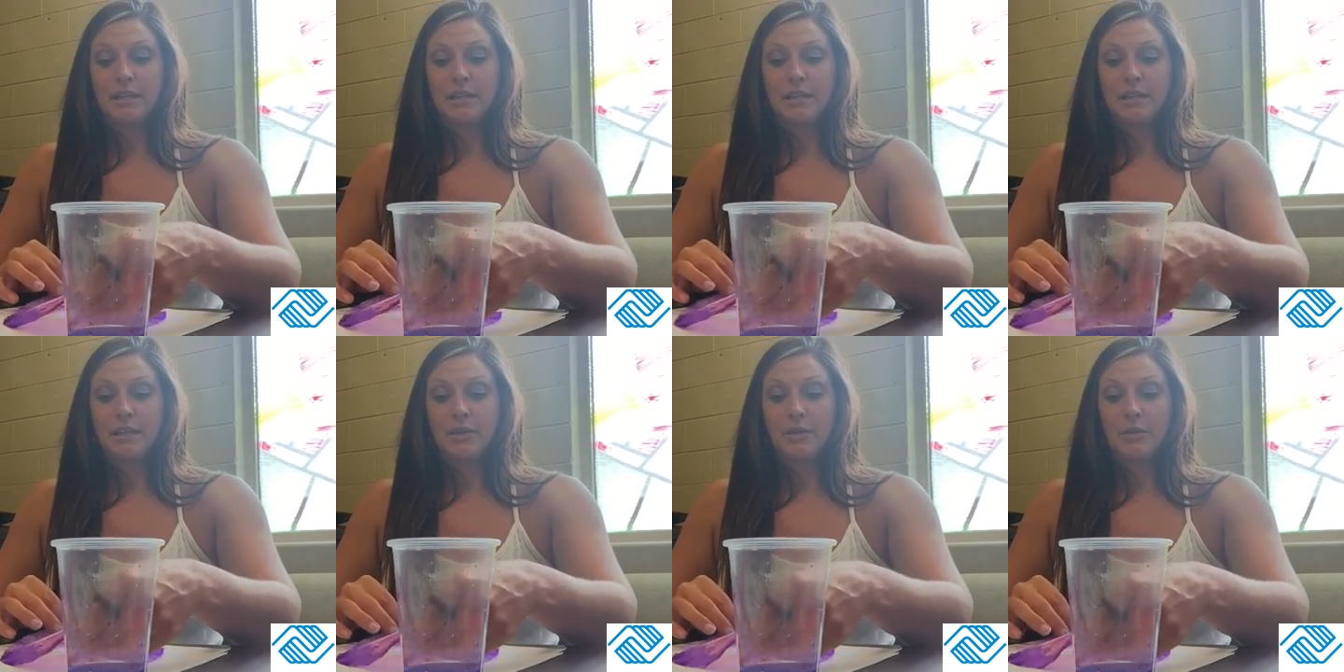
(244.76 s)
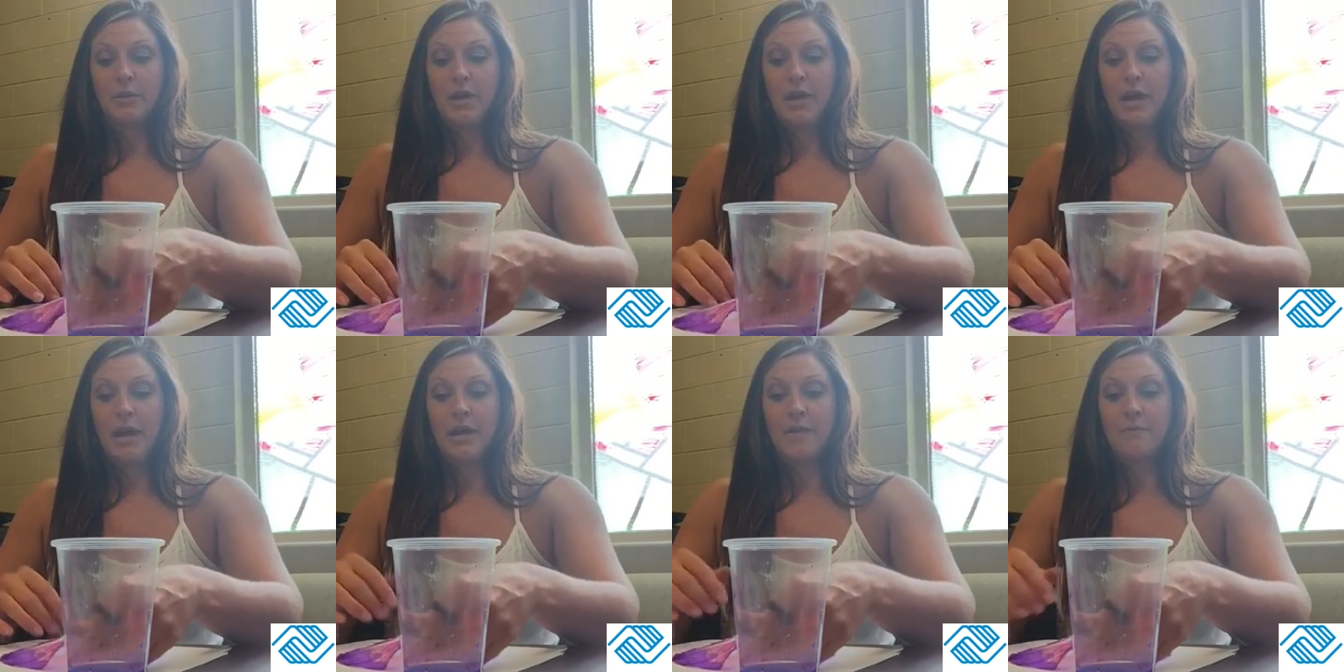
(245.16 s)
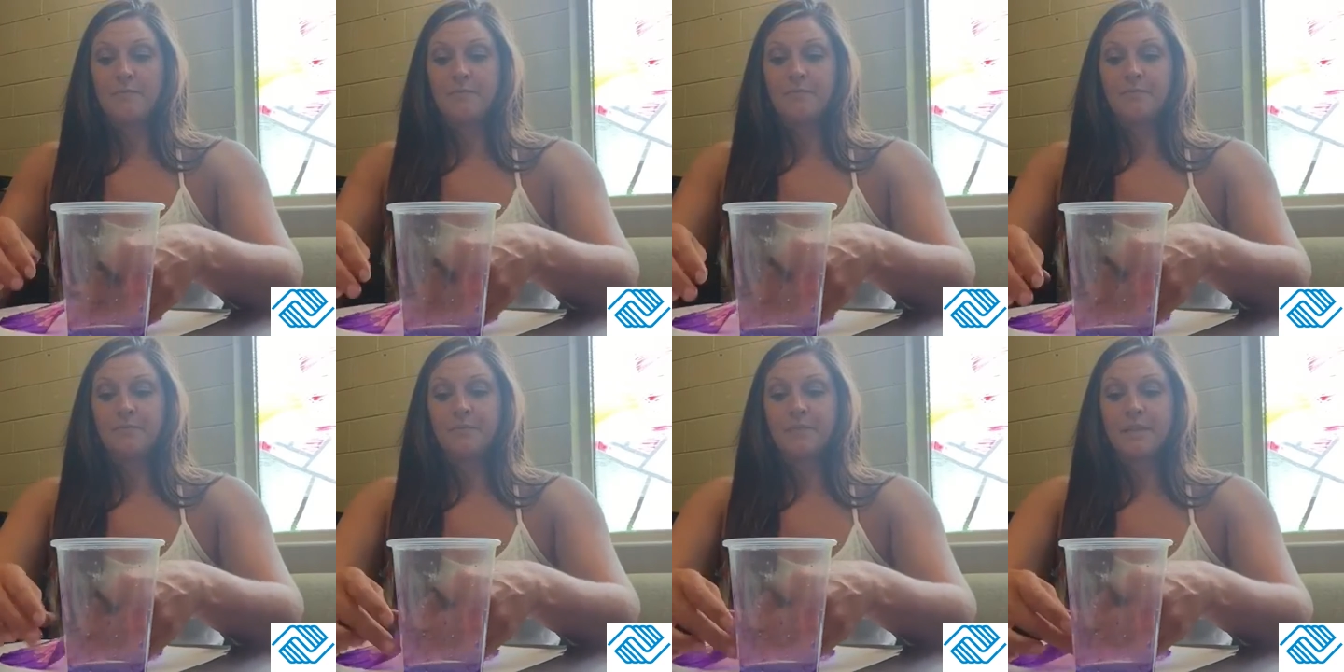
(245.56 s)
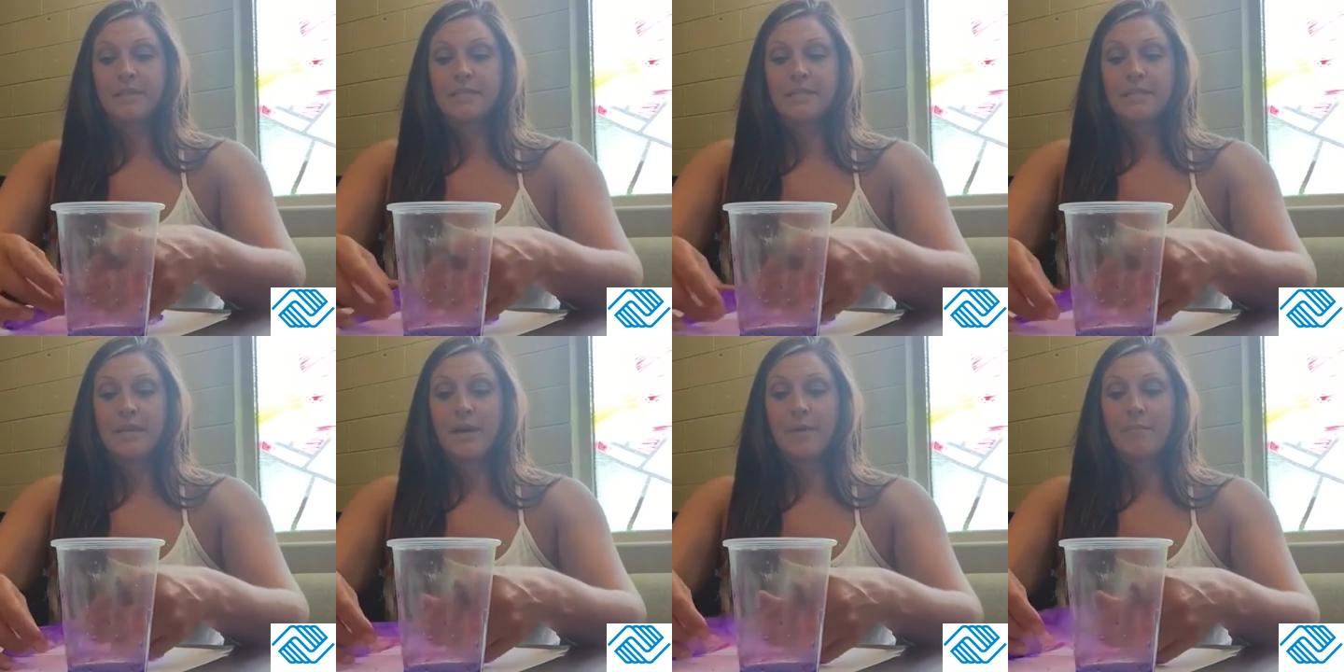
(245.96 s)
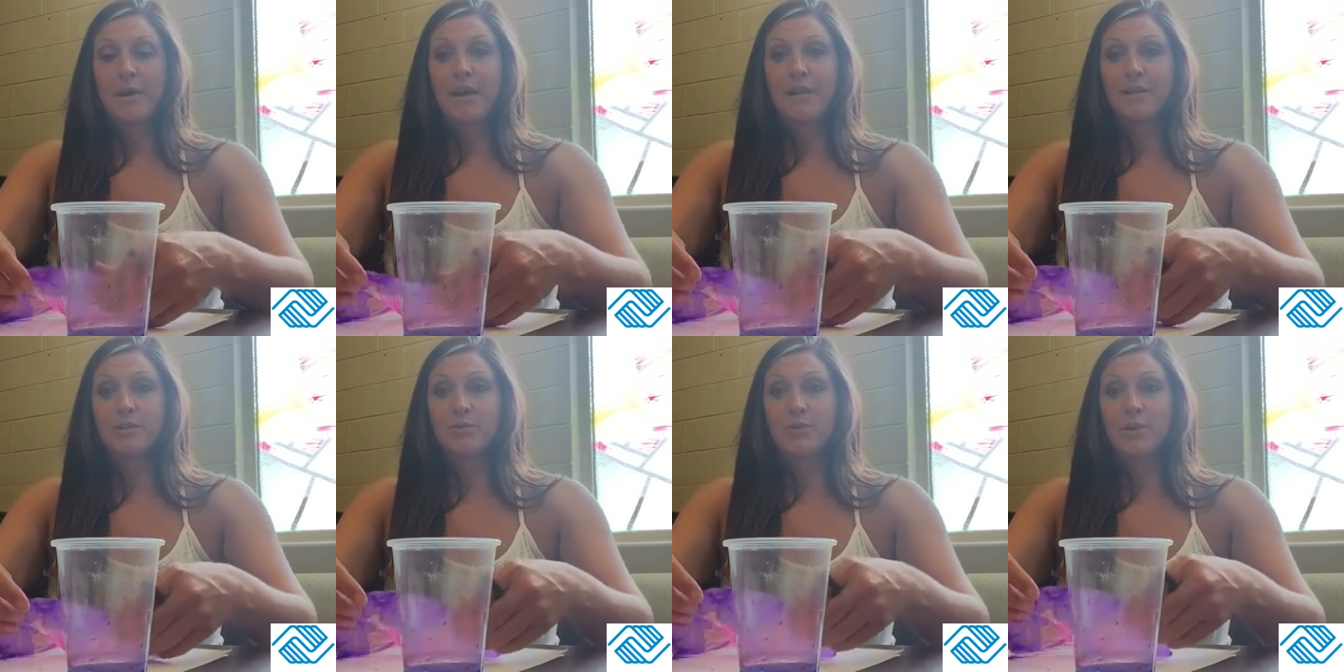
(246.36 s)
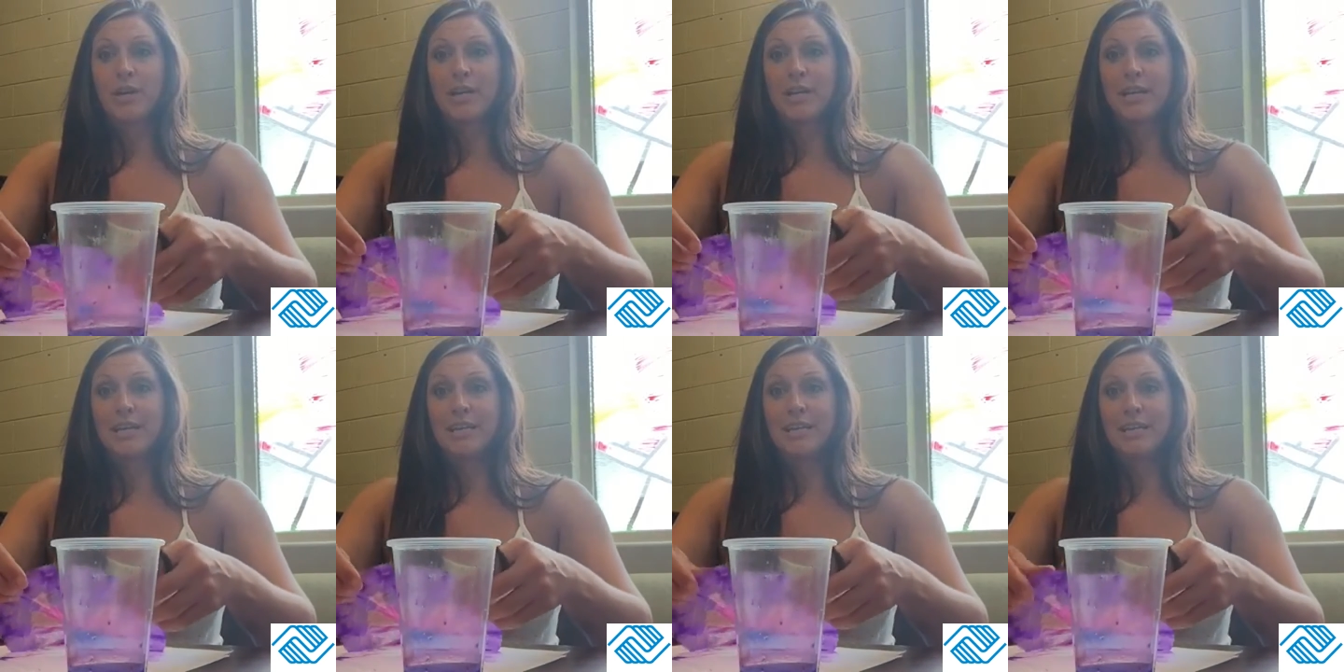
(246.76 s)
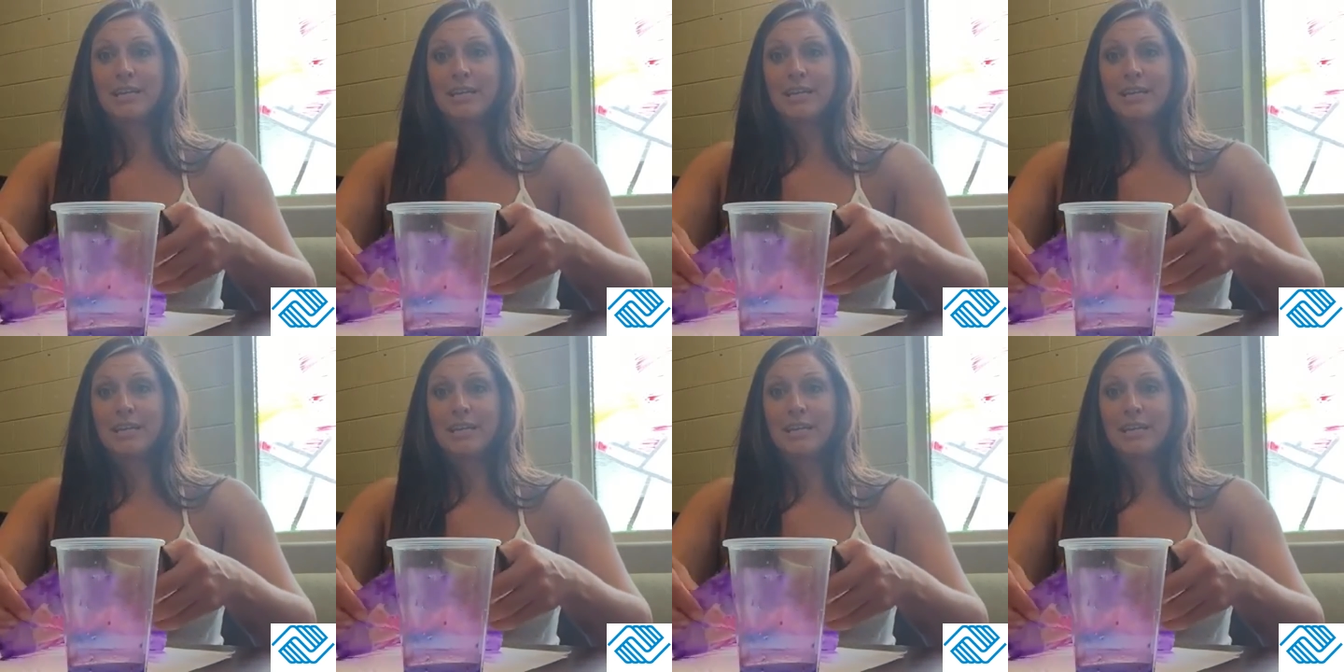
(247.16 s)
Okay? See how mine is running?